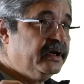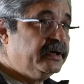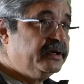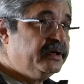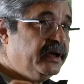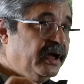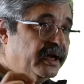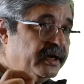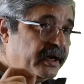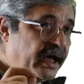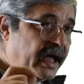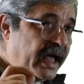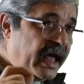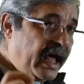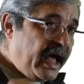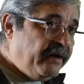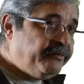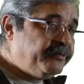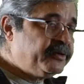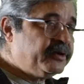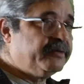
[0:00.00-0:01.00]
done
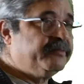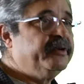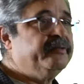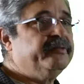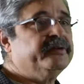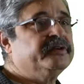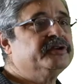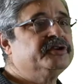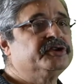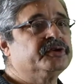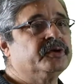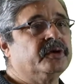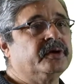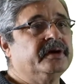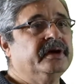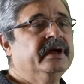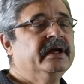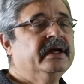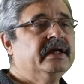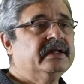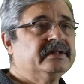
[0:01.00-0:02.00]
after we've ensured
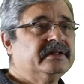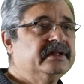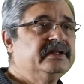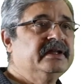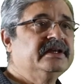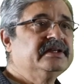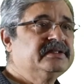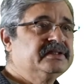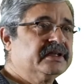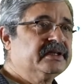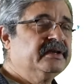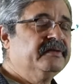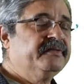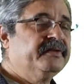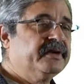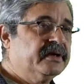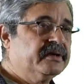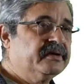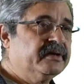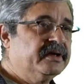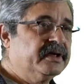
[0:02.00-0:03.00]
that there's
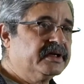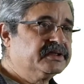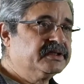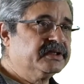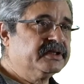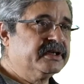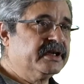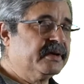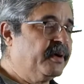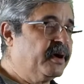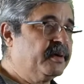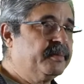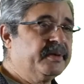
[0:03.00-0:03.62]
significant reduction in MR,